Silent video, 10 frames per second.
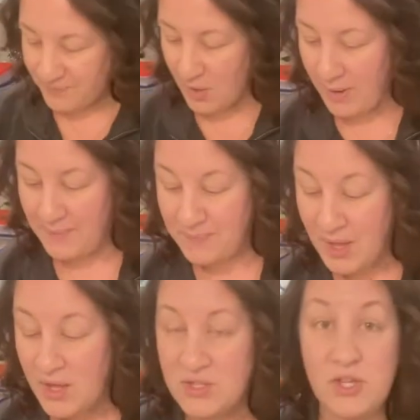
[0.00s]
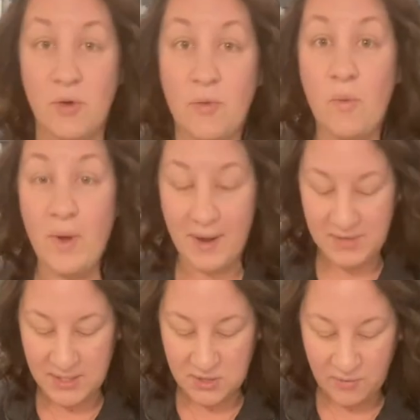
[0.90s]
Okay, so what I've
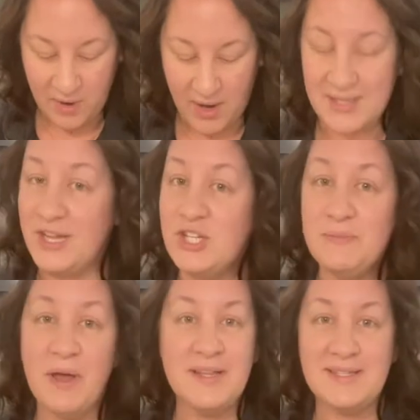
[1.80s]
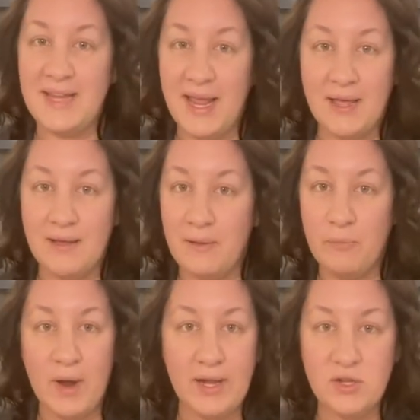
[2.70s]
done so far is I just bought a steak,
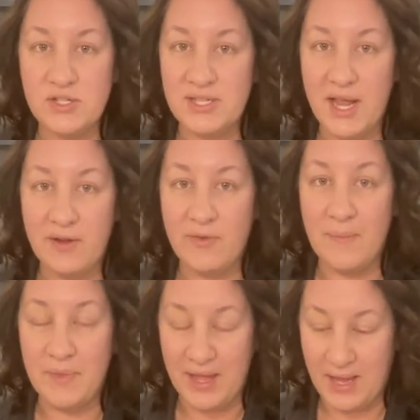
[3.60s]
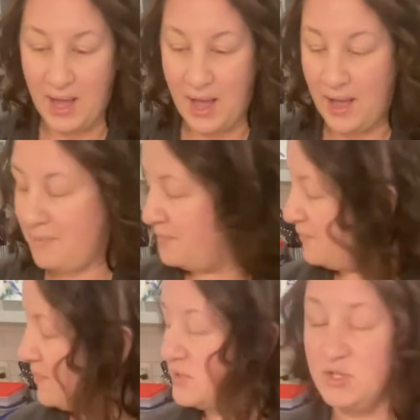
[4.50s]
regular steak from
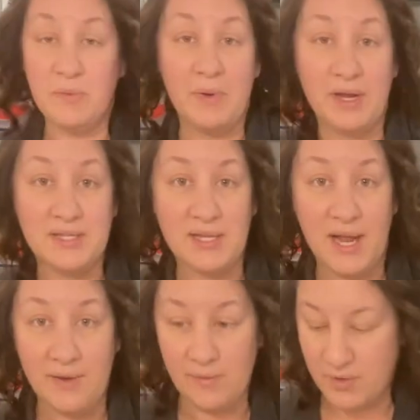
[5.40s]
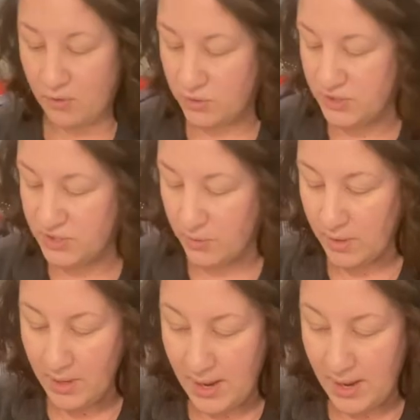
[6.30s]
the supermarket today, from the grocery store,